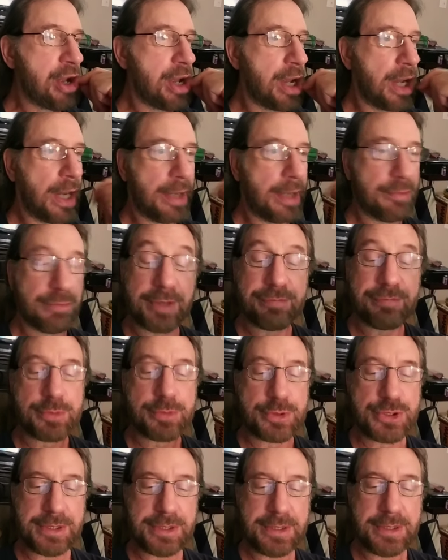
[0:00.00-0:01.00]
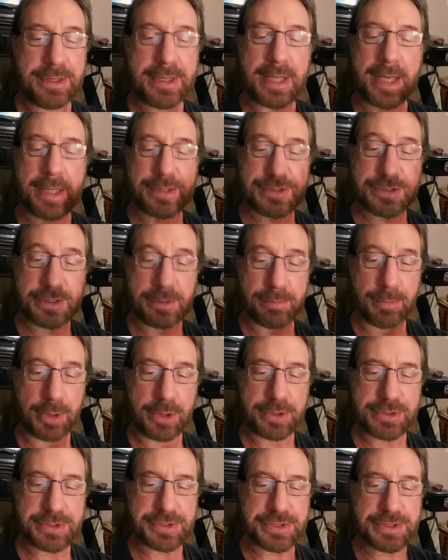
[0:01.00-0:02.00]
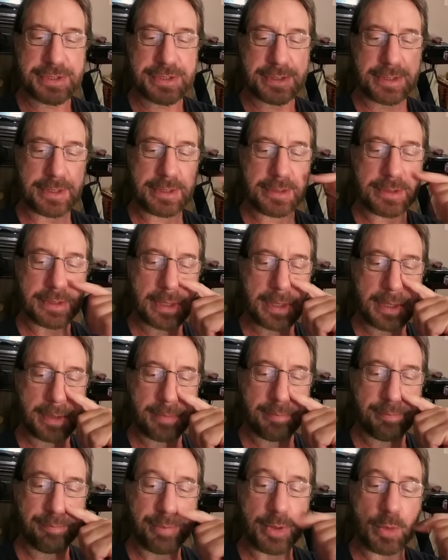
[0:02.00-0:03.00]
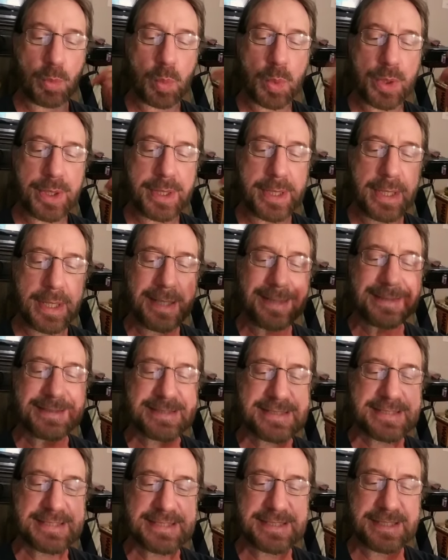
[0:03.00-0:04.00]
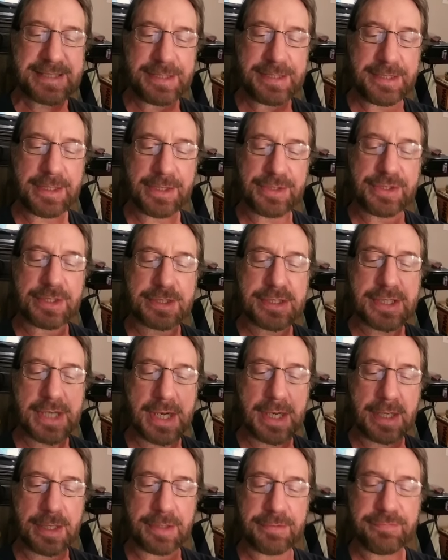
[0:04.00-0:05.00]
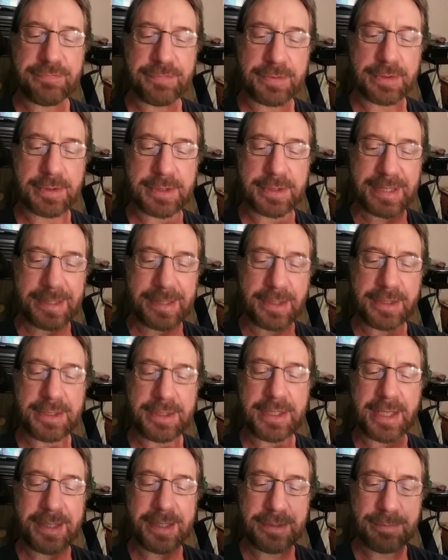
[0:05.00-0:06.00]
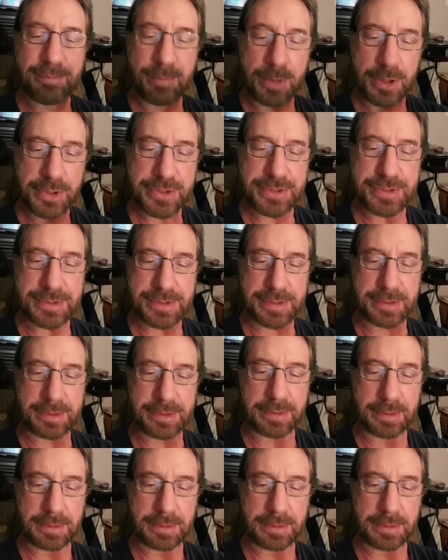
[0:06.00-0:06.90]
a refugee as an emergency, but we're not seeing the convert in an emergency.